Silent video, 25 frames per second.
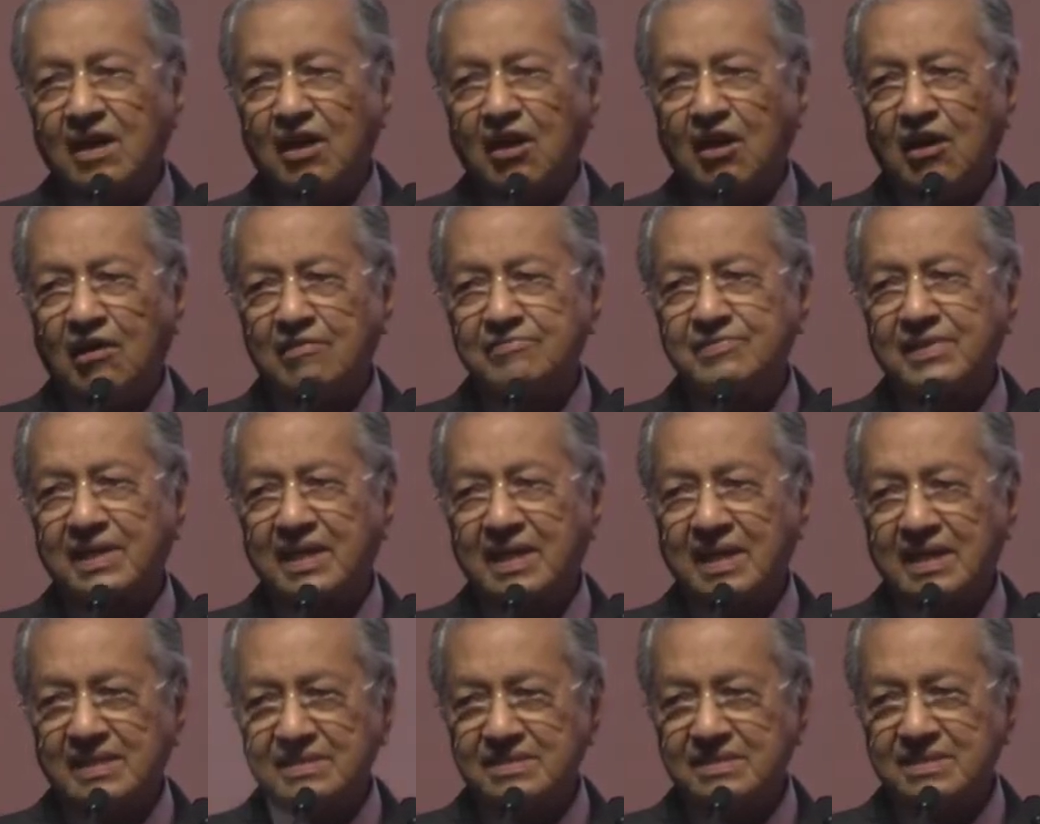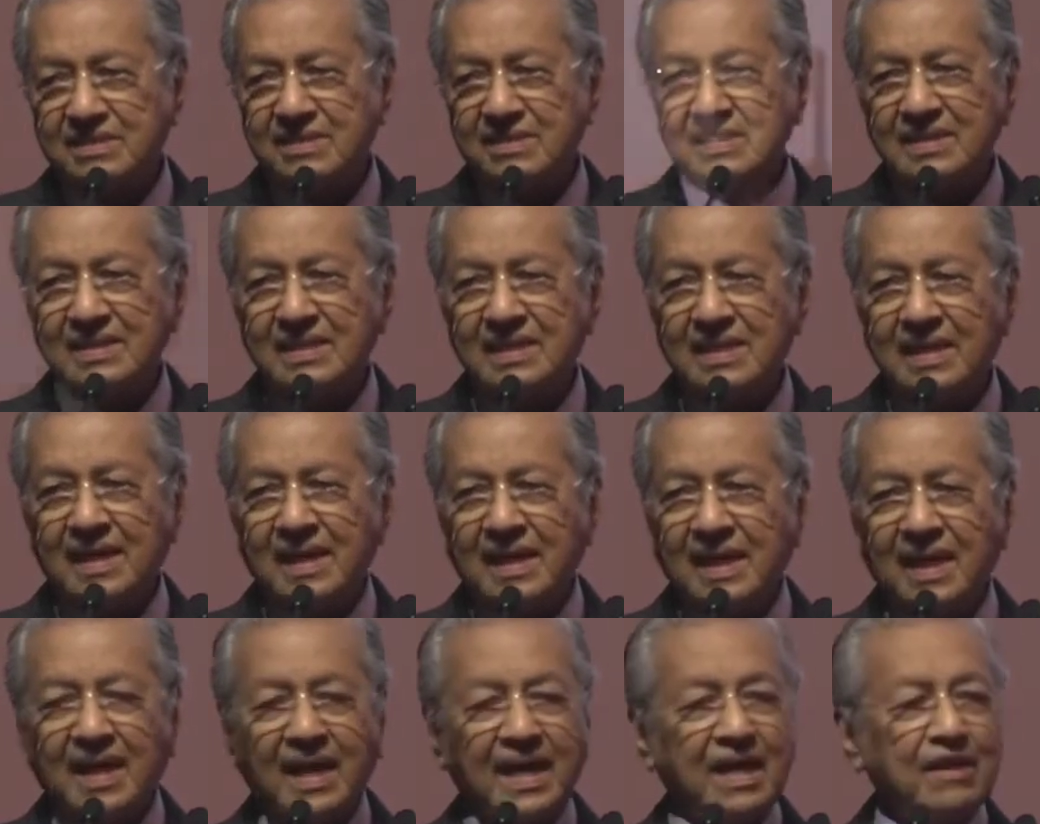of the country
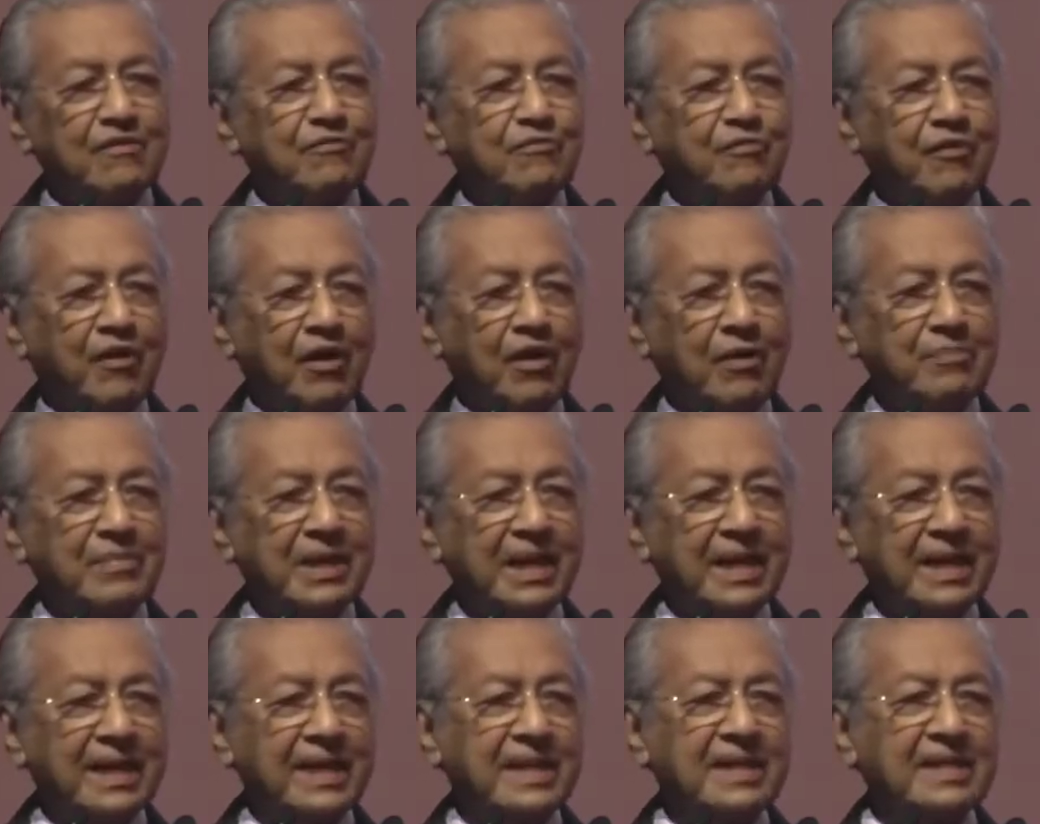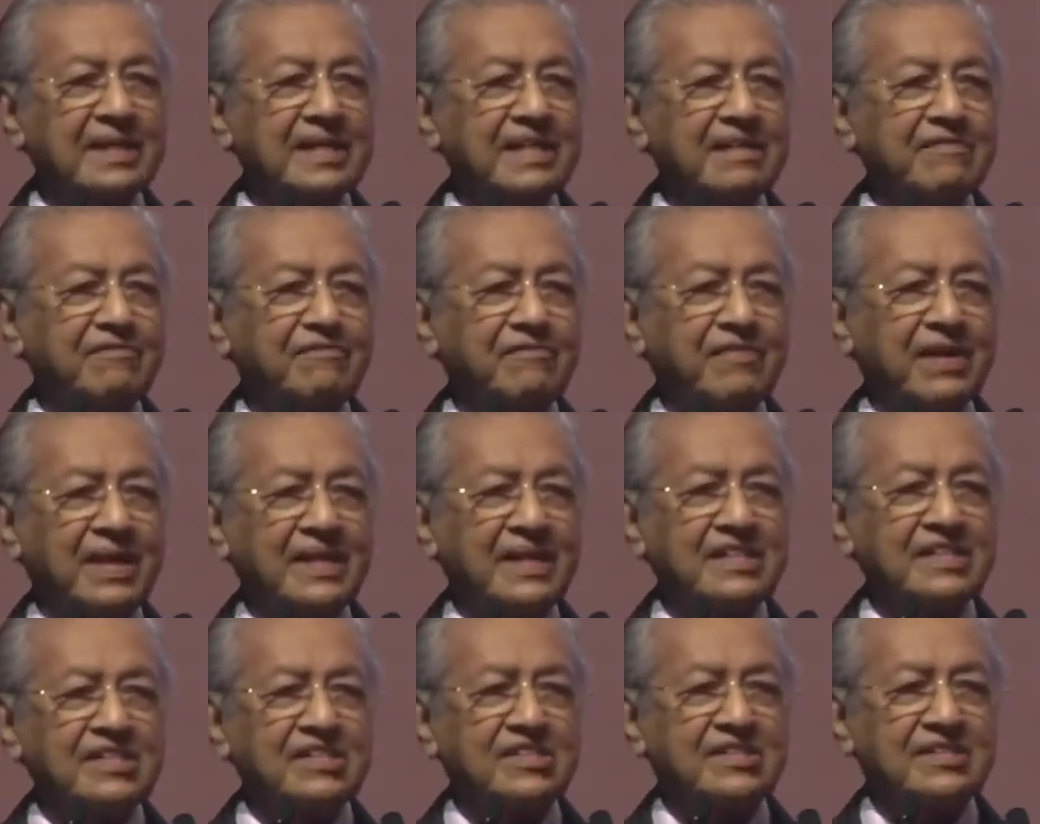and formulate
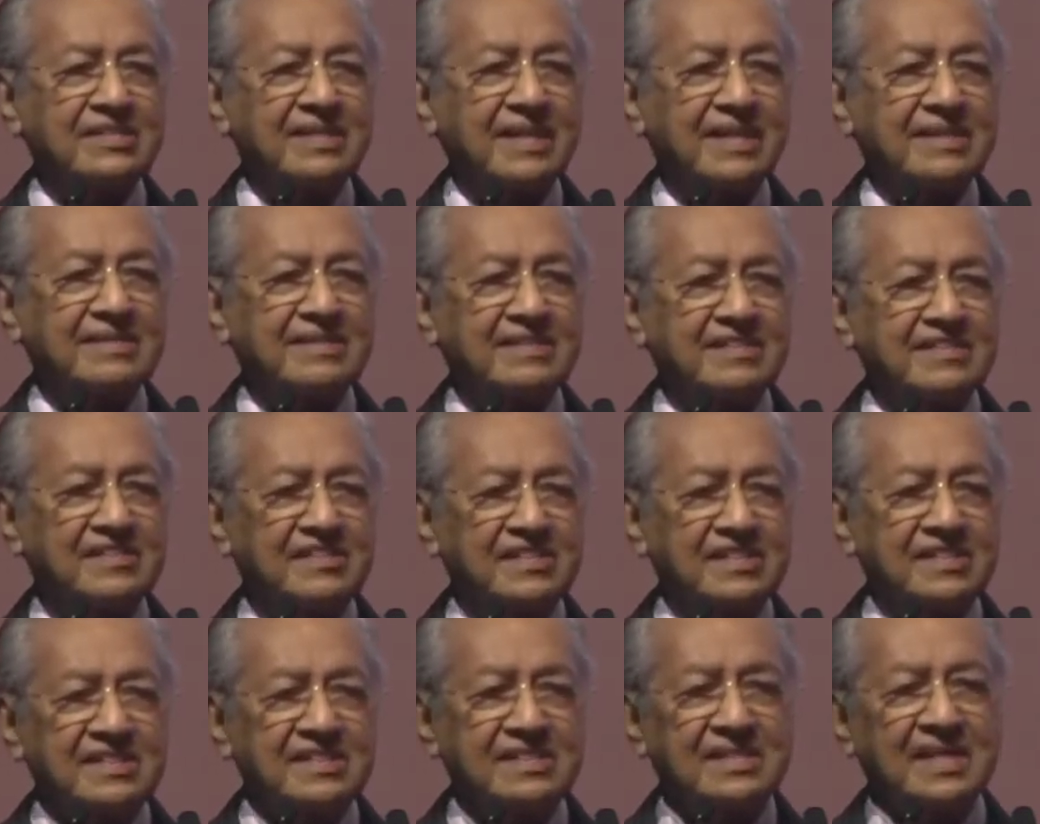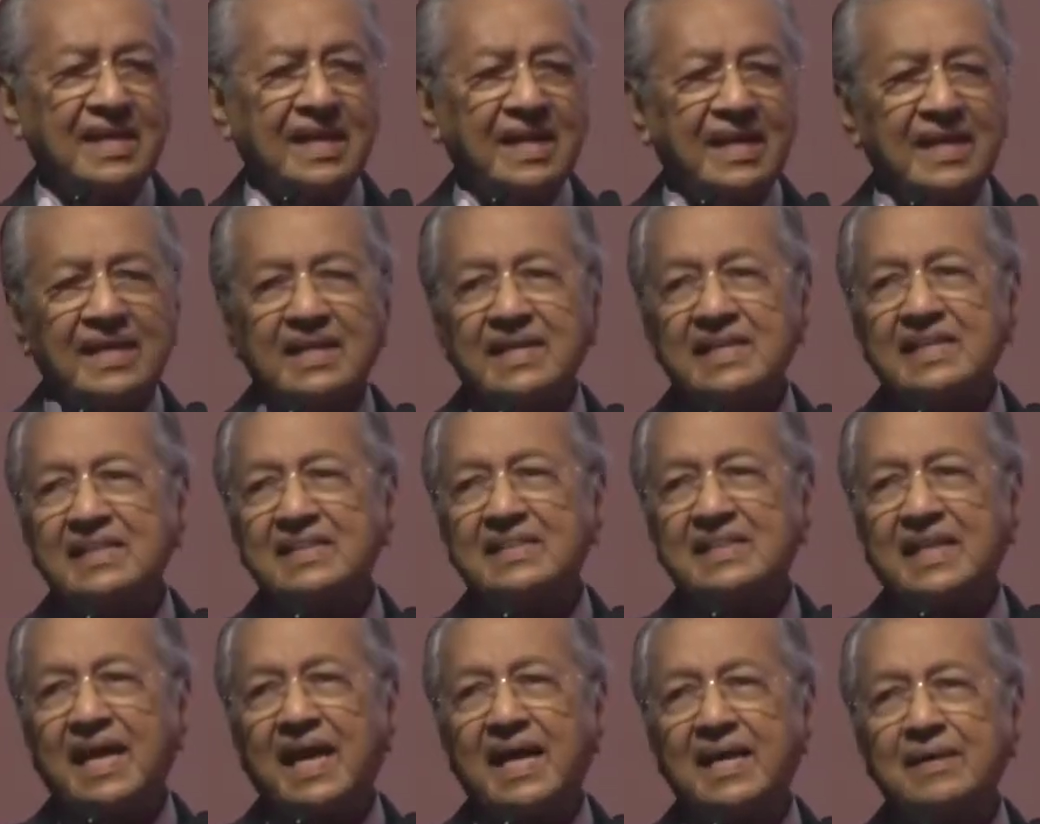defense strategies in
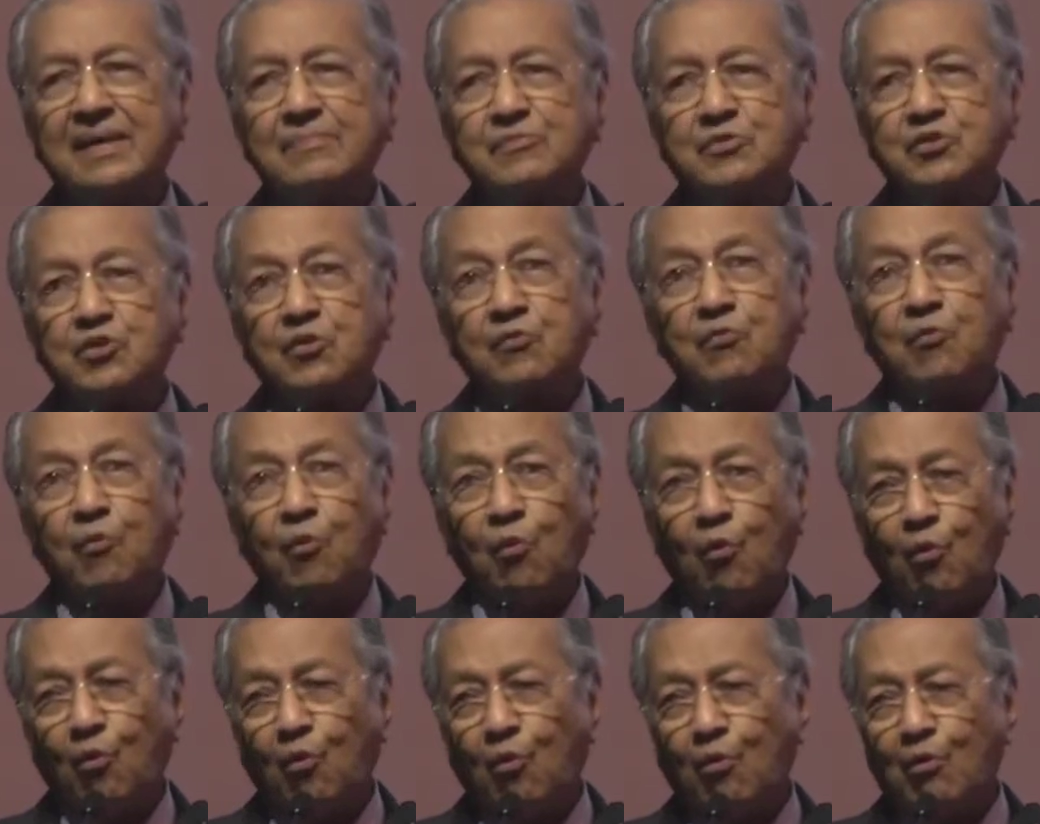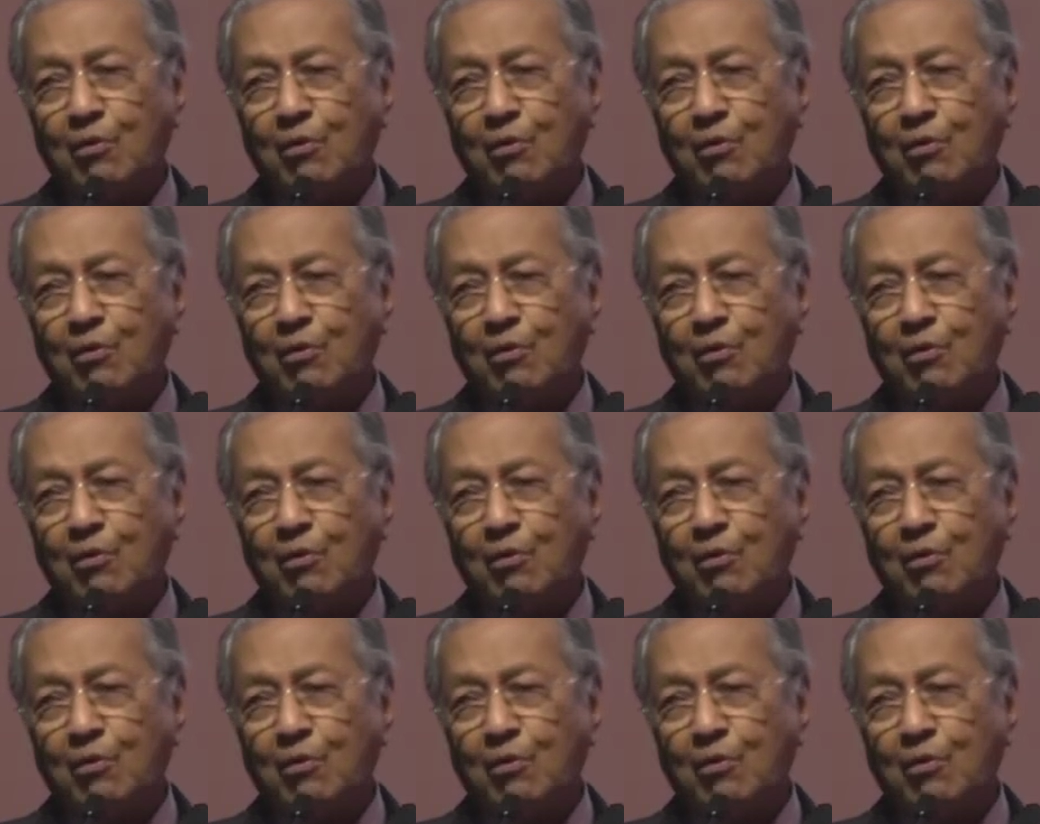times of war.